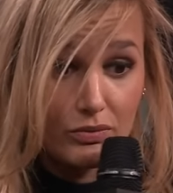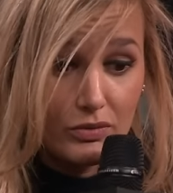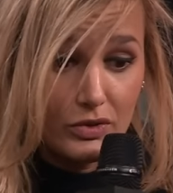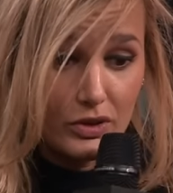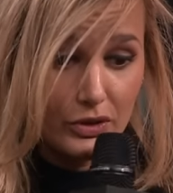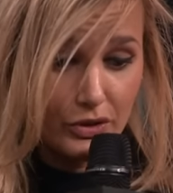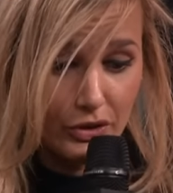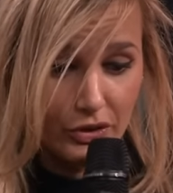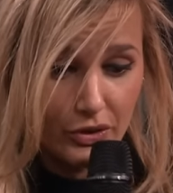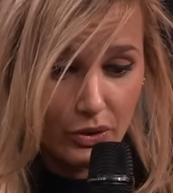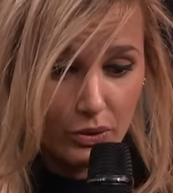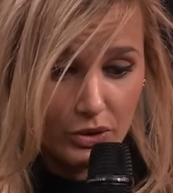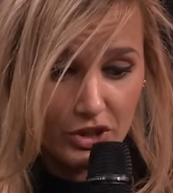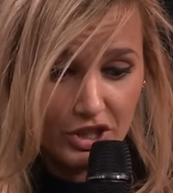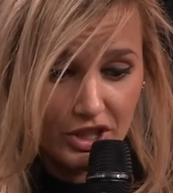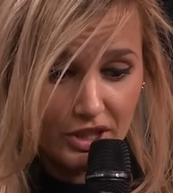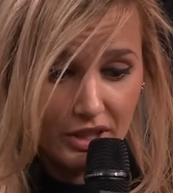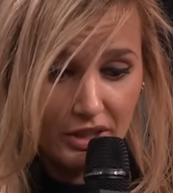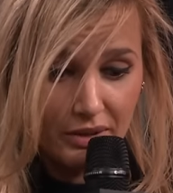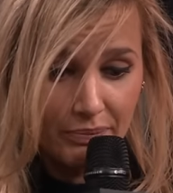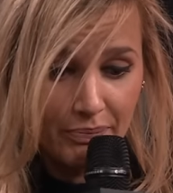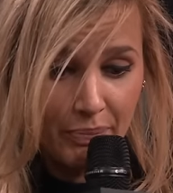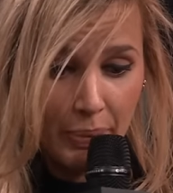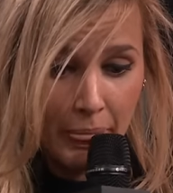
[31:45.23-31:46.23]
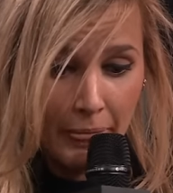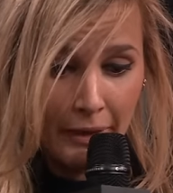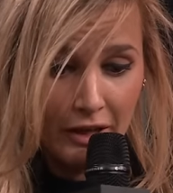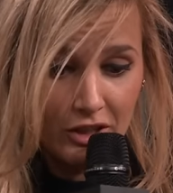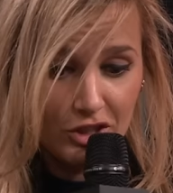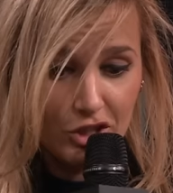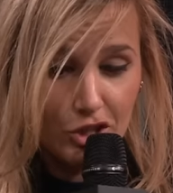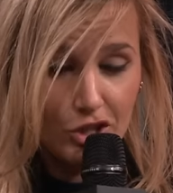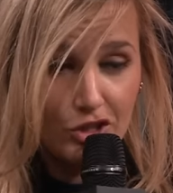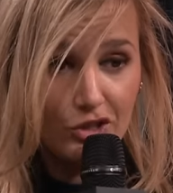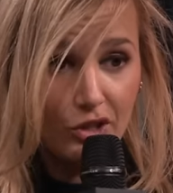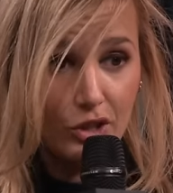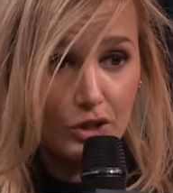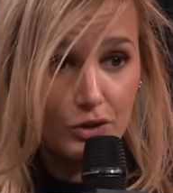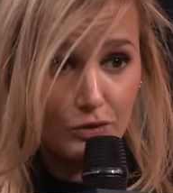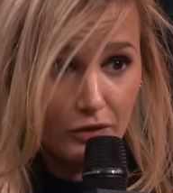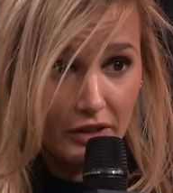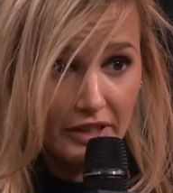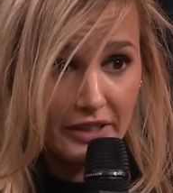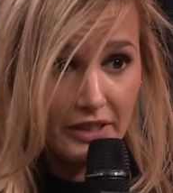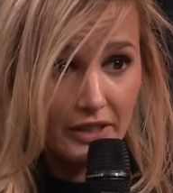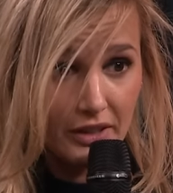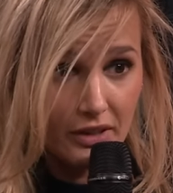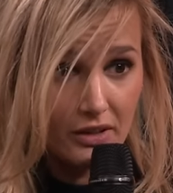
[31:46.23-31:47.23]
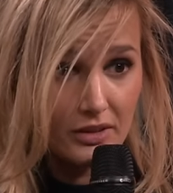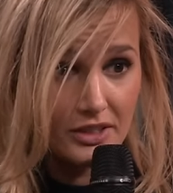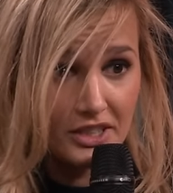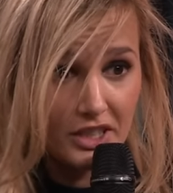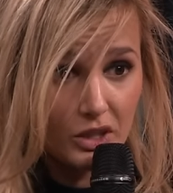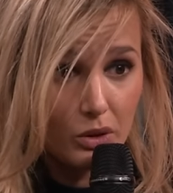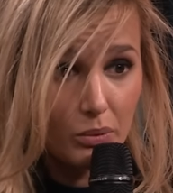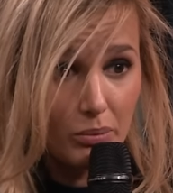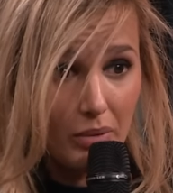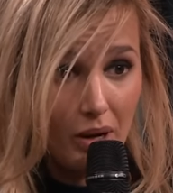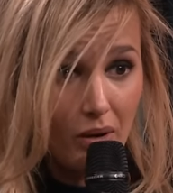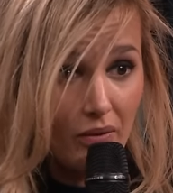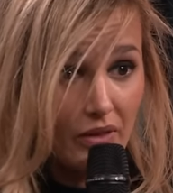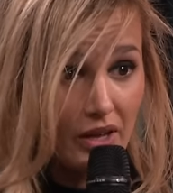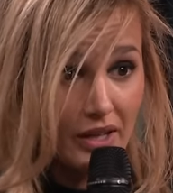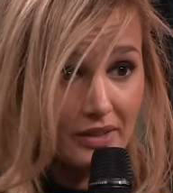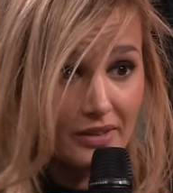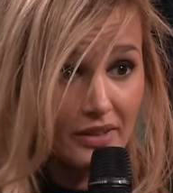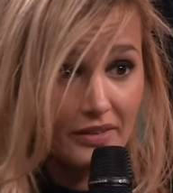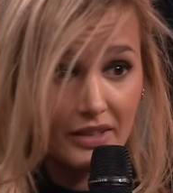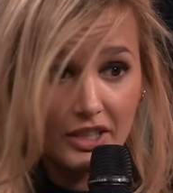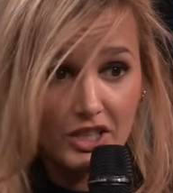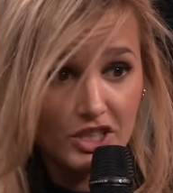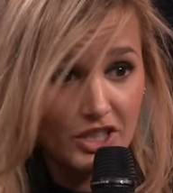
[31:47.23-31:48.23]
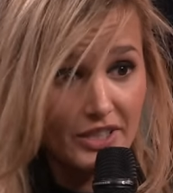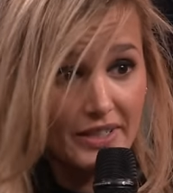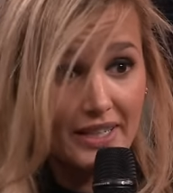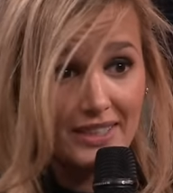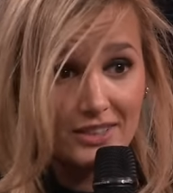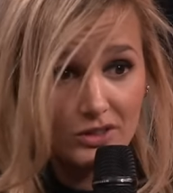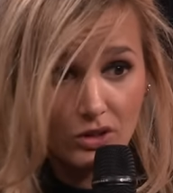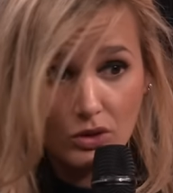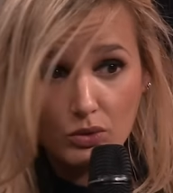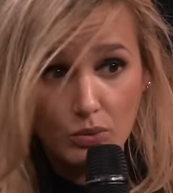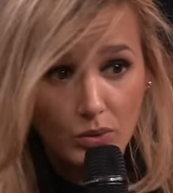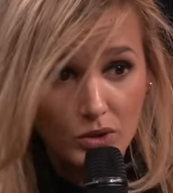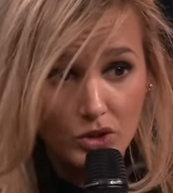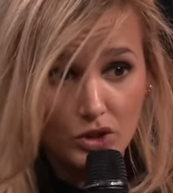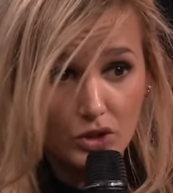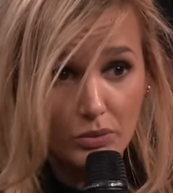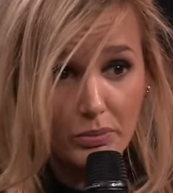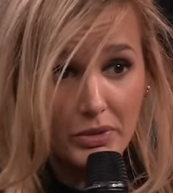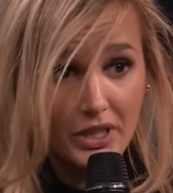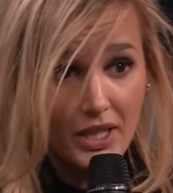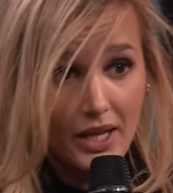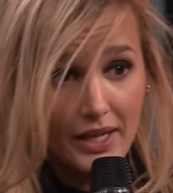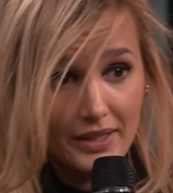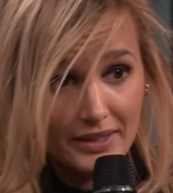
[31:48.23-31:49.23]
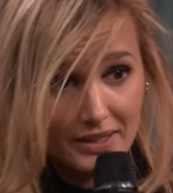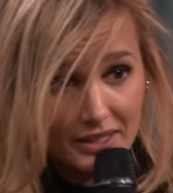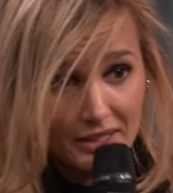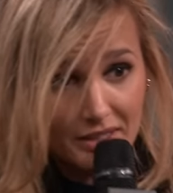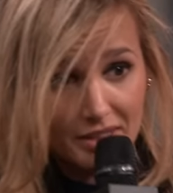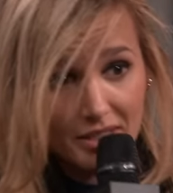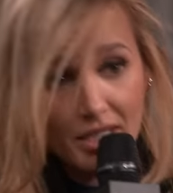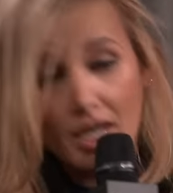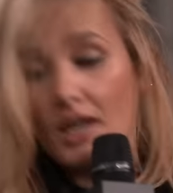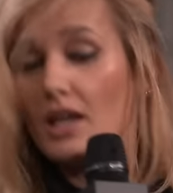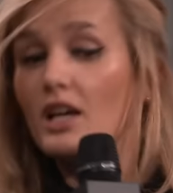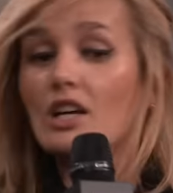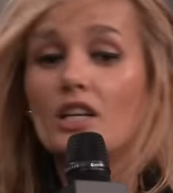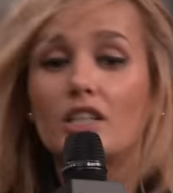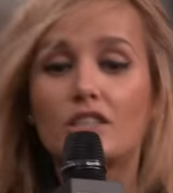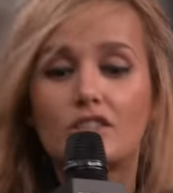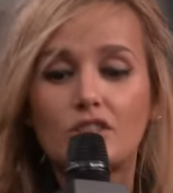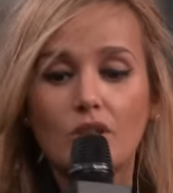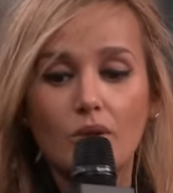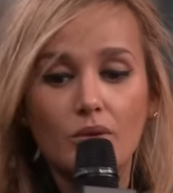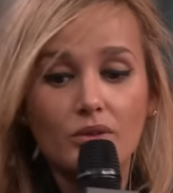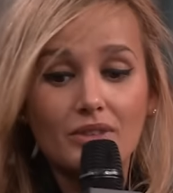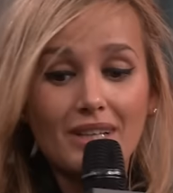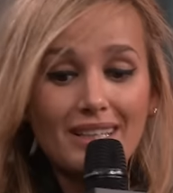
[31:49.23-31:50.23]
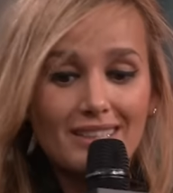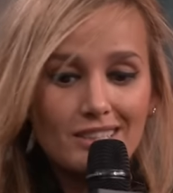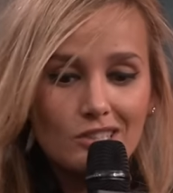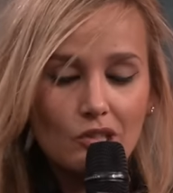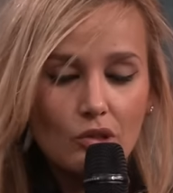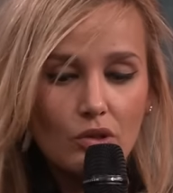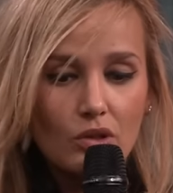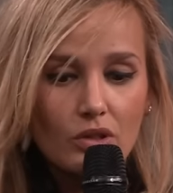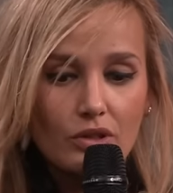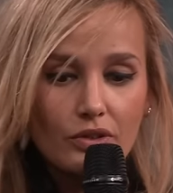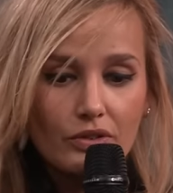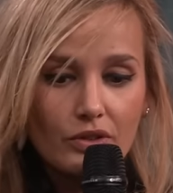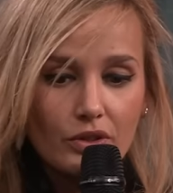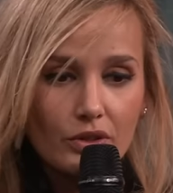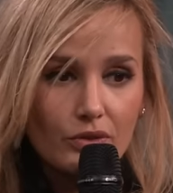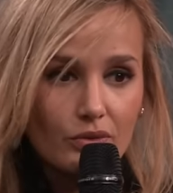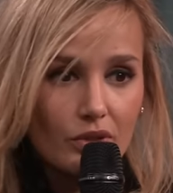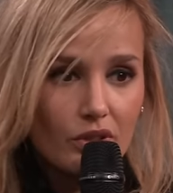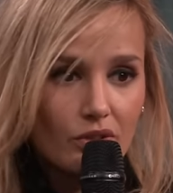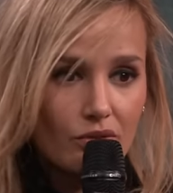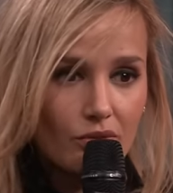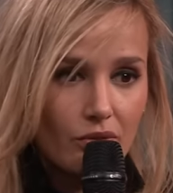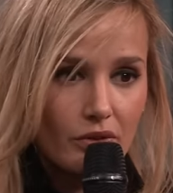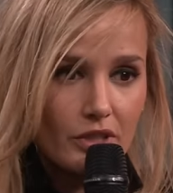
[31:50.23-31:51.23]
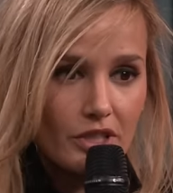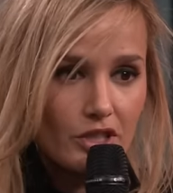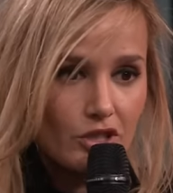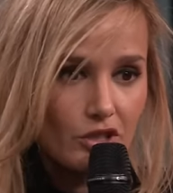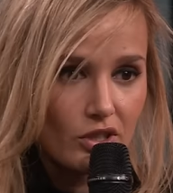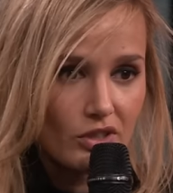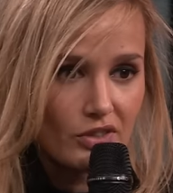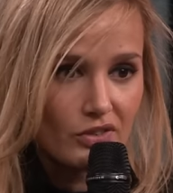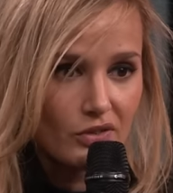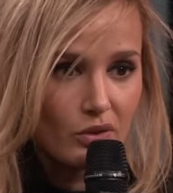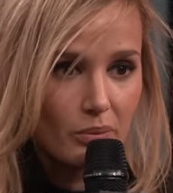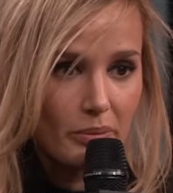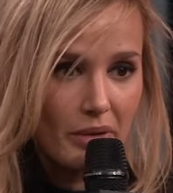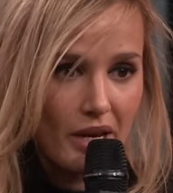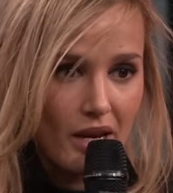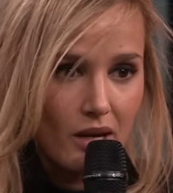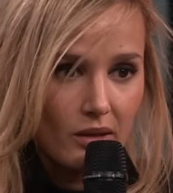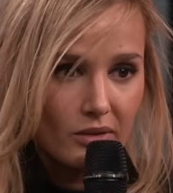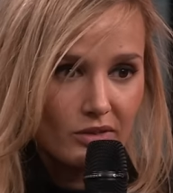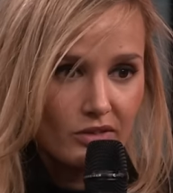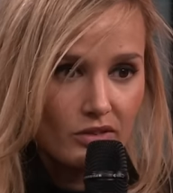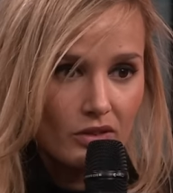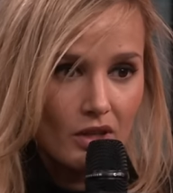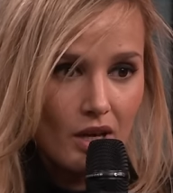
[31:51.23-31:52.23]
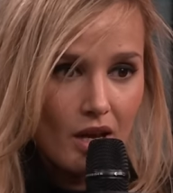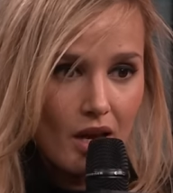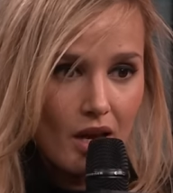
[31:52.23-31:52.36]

you know she she starts feeling guilty about that and that she does not want to be like this so that's all you know it was really just about